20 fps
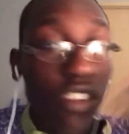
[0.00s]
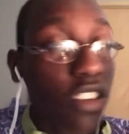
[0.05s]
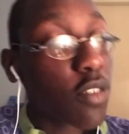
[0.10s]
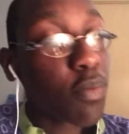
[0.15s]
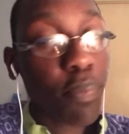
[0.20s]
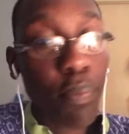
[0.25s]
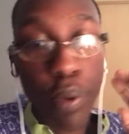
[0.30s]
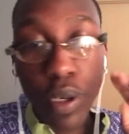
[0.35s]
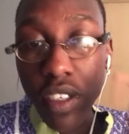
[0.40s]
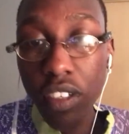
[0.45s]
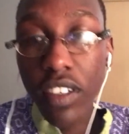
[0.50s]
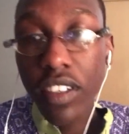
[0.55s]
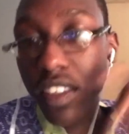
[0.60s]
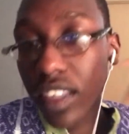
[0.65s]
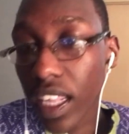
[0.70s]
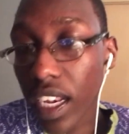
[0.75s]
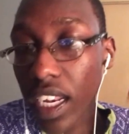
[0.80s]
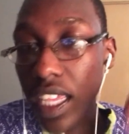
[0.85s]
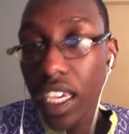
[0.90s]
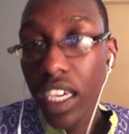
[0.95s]
Just put it in
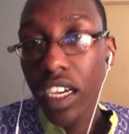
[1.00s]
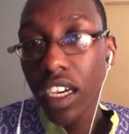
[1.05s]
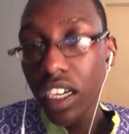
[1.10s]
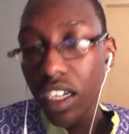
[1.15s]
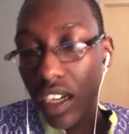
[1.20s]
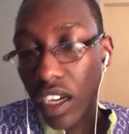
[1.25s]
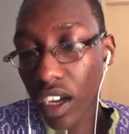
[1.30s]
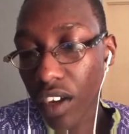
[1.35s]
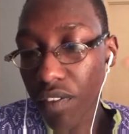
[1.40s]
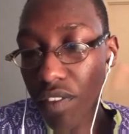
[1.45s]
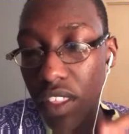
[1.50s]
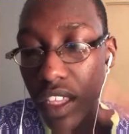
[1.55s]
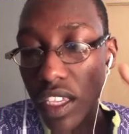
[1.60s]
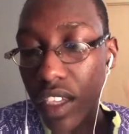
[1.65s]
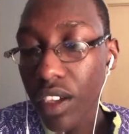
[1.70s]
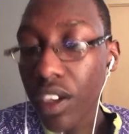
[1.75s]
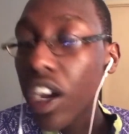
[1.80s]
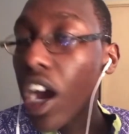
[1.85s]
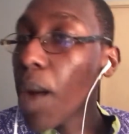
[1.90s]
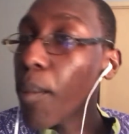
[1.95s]
the link of
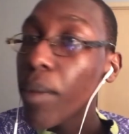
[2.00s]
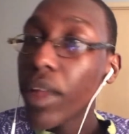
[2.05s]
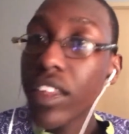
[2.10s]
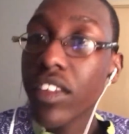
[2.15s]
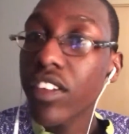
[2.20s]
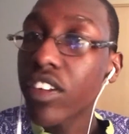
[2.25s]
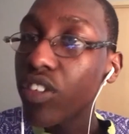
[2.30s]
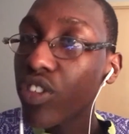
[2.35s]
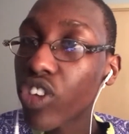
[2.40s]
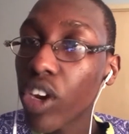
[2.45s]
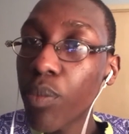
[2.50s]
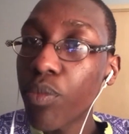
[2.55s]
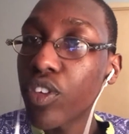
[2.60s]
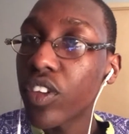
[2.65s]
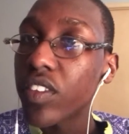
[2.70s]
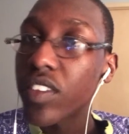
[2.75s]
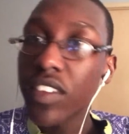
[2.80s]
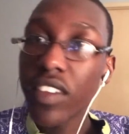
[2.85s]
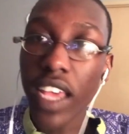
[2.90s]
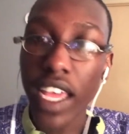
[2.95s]
the comments,
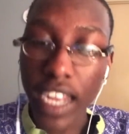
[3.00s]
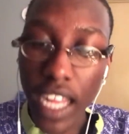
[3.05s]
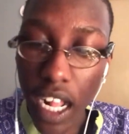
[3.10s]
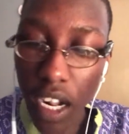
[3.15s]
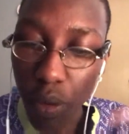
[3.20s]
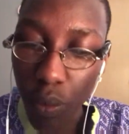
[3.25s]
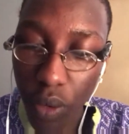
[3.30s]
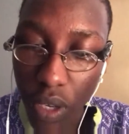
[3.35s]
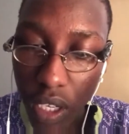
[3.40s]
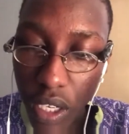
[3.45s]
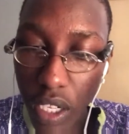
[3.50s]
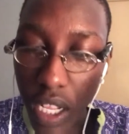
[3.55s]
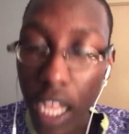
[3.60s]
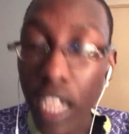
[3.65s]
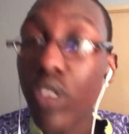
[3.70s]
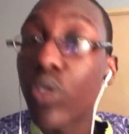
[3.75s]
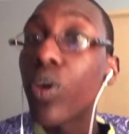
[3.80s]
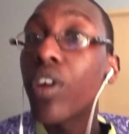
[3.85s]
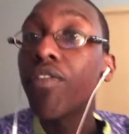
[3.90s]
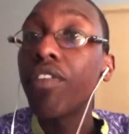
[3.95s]
descriptions, and I will
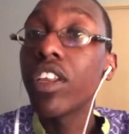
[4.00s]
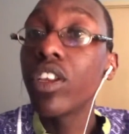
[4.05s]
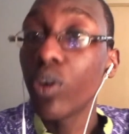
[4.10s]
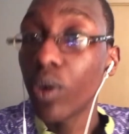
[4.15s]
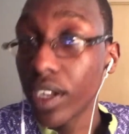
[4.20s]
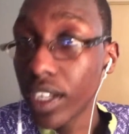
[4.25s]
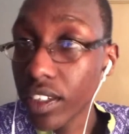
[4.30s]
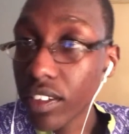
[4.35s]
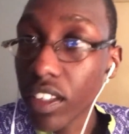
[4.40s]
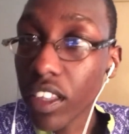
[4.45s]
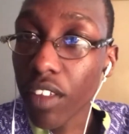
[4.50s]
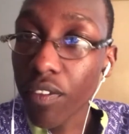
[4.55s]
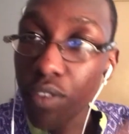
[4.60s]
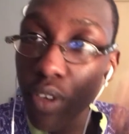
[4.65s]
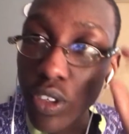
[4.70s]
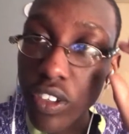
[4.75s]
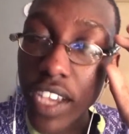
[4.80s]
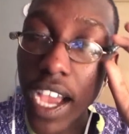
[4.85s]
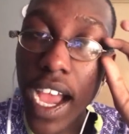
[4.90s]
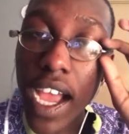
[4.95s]
uh, do a video on it in the
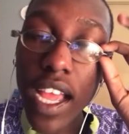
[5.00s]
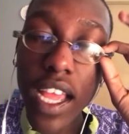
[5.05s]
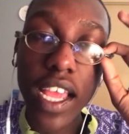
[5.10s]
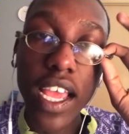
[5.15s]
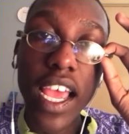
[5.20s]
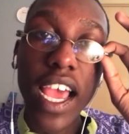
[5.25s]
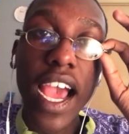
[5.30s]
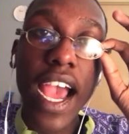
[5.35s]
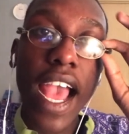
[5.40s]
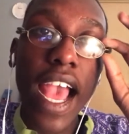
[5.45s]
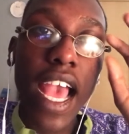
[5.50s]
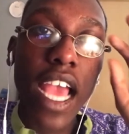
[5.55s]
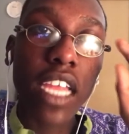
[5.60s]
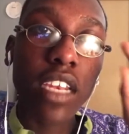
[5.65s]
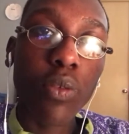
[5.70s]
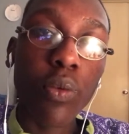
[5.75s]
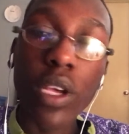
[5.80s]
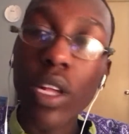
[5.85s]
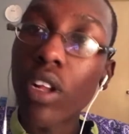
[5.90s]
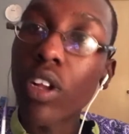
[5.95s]
future.
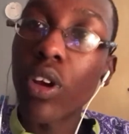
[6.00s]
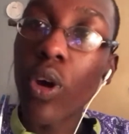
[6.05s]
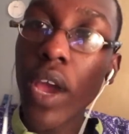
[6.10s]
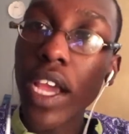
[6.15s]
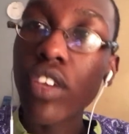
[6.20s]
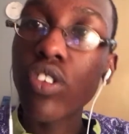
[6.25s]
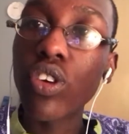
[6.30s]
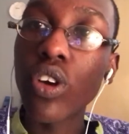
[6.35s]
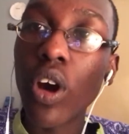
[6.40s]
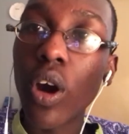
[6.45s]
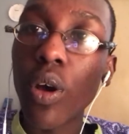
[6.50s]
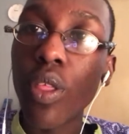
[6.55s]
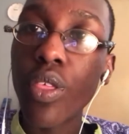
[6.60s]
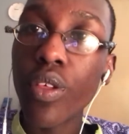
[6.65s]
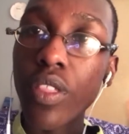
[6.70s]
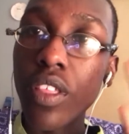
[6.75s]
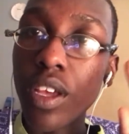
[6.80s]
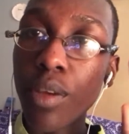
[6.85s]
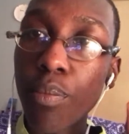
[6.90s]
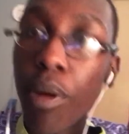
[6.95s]
And we are going to go
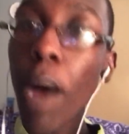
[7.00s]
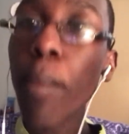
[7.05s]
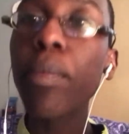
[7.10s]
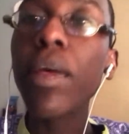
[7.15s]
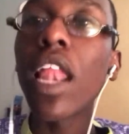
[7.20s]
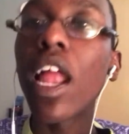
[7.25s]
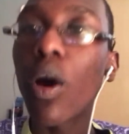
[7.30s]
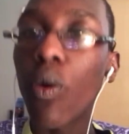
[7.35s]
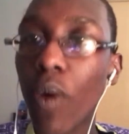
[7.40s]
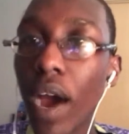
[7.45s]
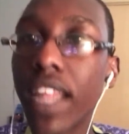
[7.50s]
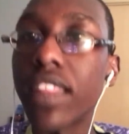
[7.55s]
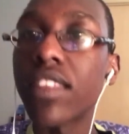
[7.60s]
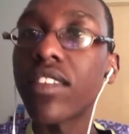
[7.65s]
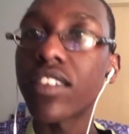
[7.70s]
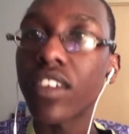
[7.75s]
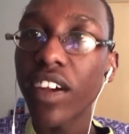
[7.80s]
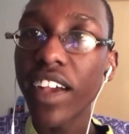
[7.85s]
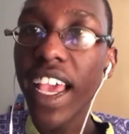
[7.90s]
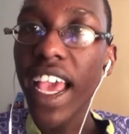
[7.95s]
through the popular
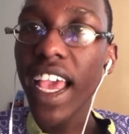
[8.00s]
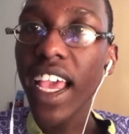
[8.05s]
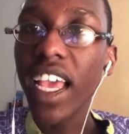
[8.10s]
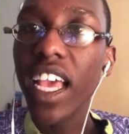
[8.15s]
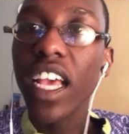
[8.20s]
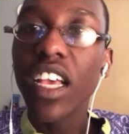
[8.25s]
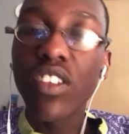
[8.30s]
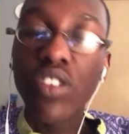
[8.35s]
ones, okay?